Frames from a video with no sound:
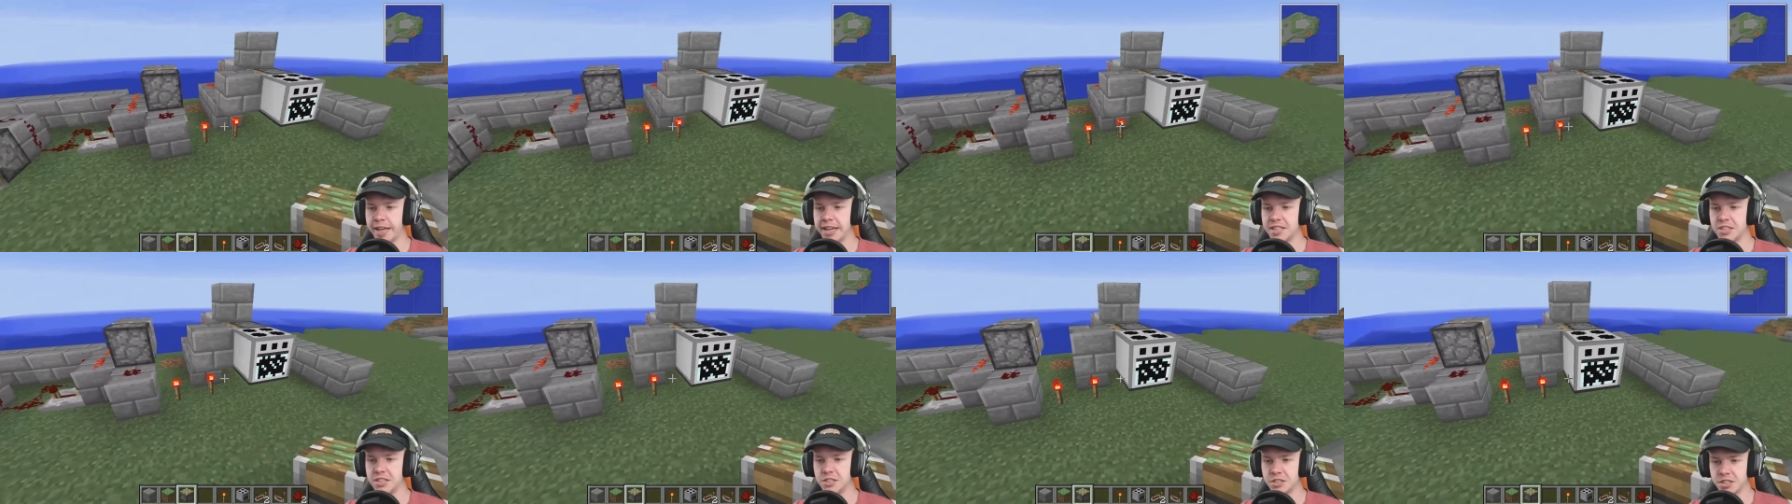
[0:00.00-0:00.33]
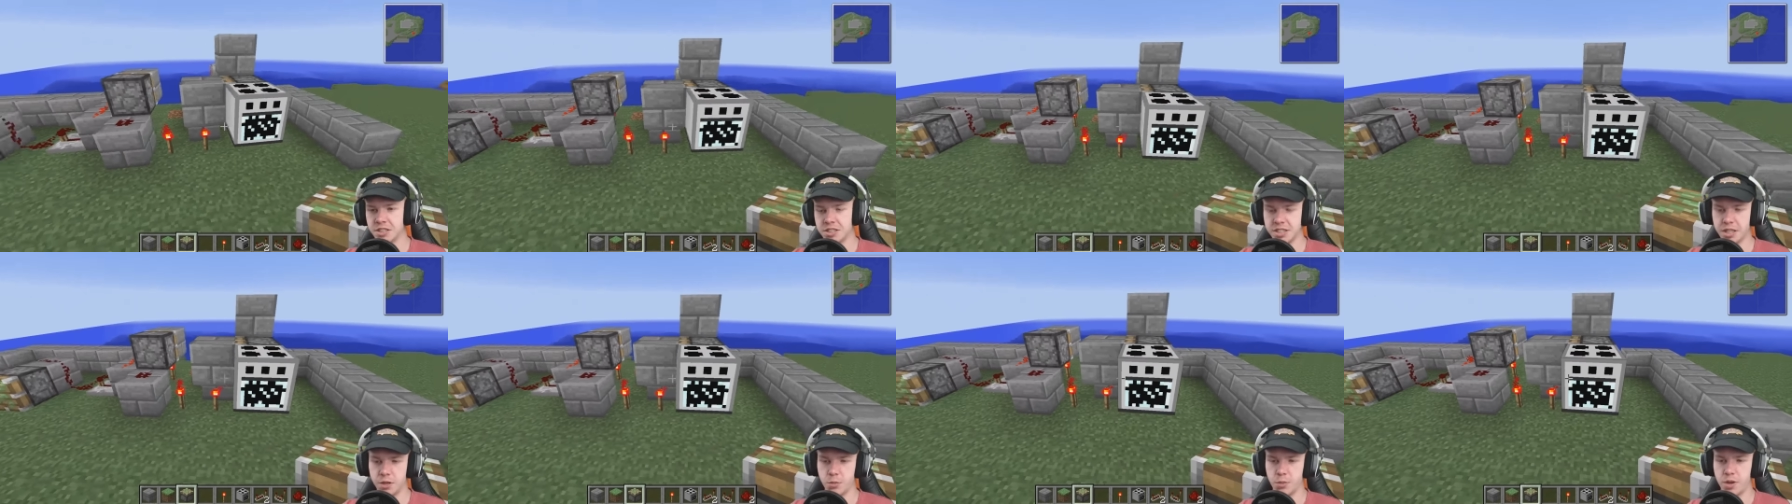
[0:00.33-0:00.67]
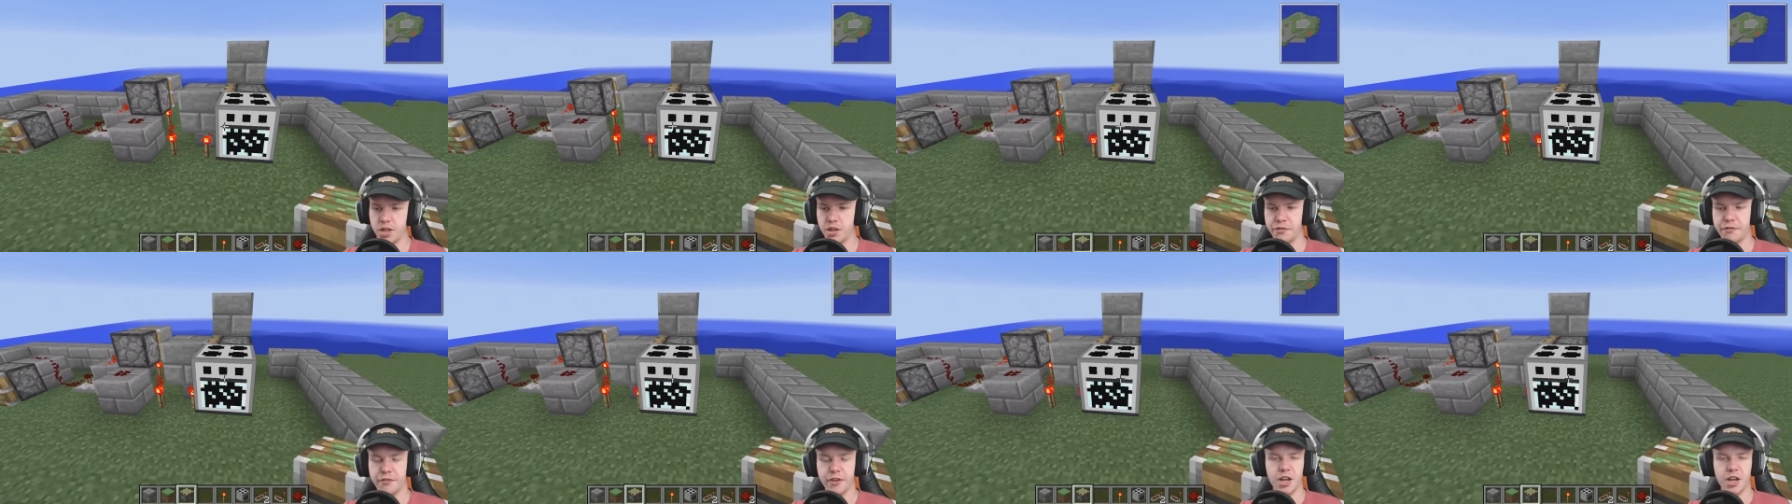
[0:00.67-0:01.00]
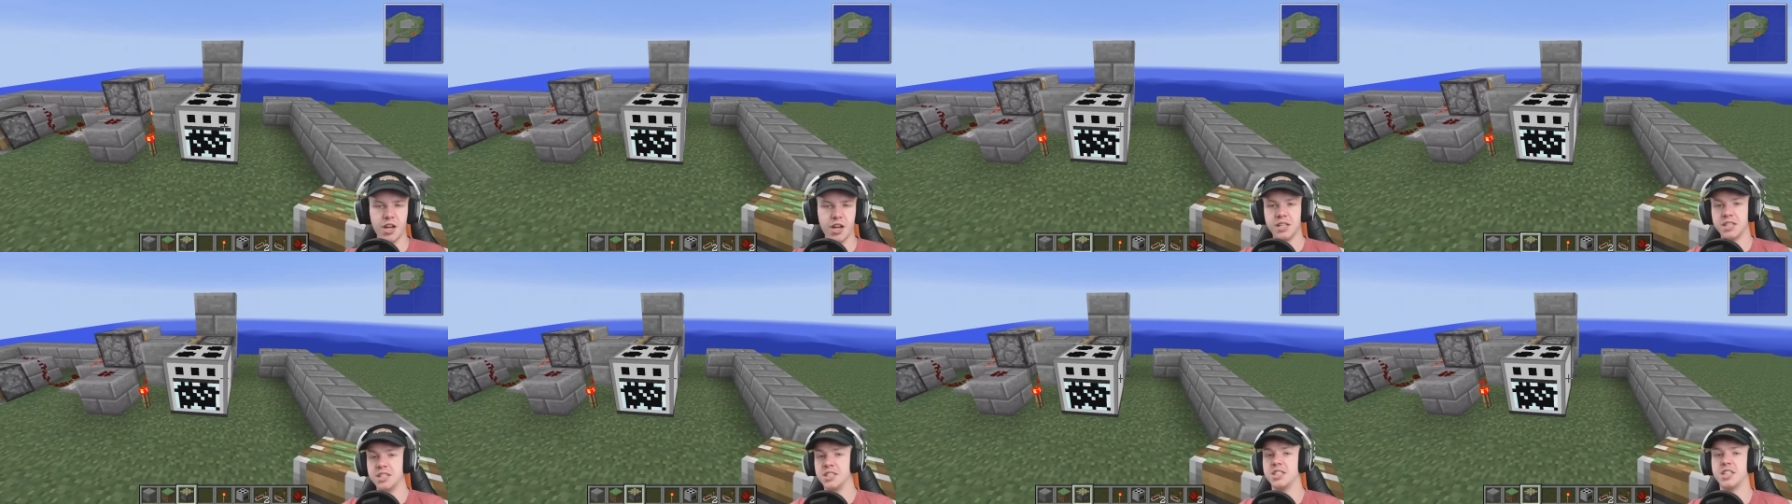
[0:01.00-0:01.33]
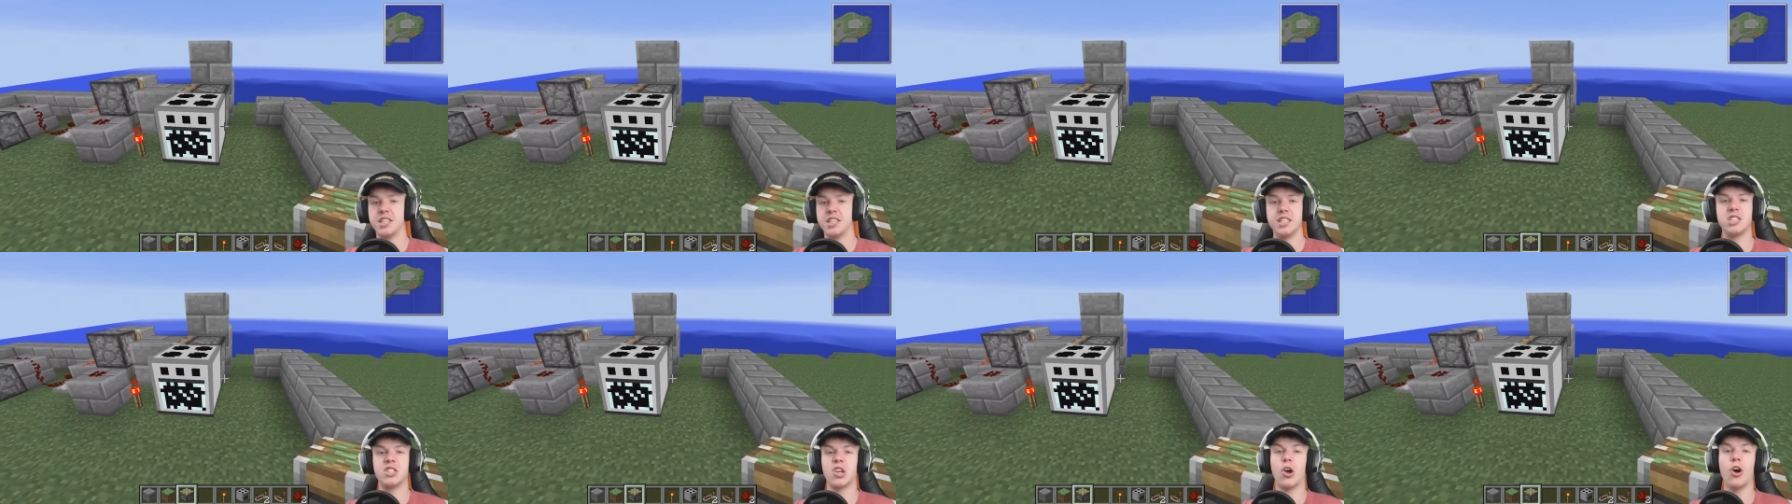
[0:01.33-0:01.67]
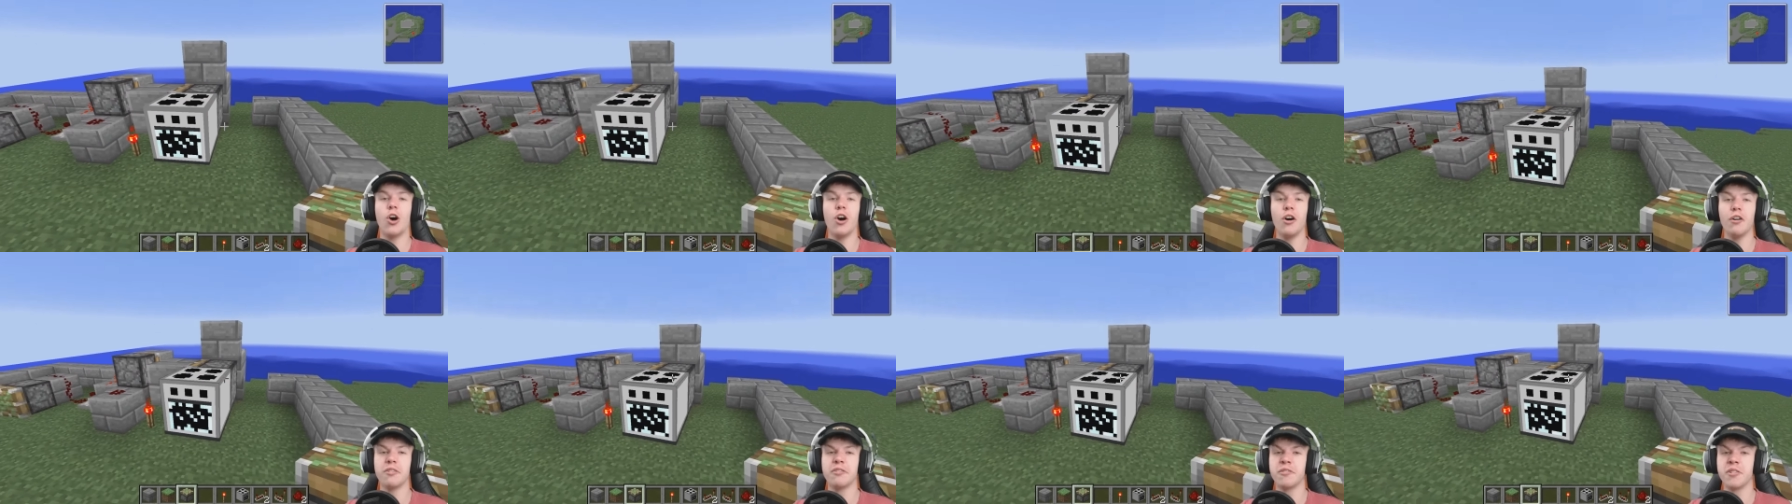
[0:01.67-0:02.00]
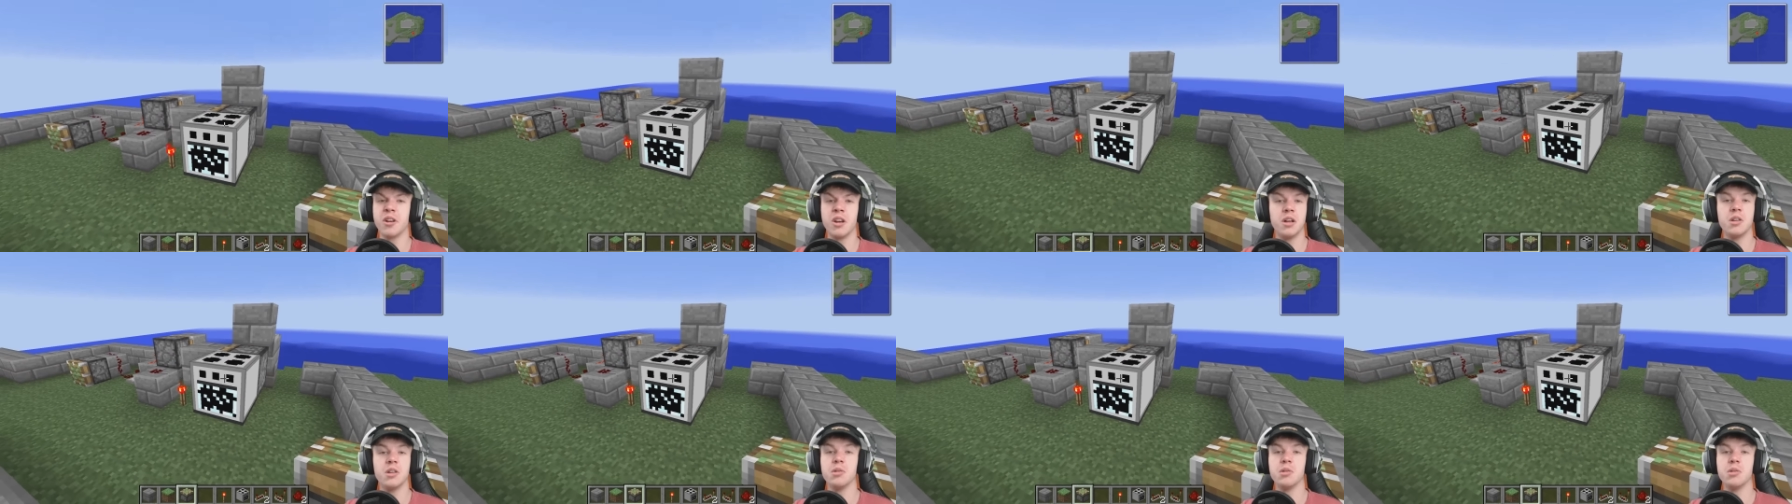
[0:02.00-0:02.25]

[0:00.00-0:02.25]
As you can see, when the furnace is off,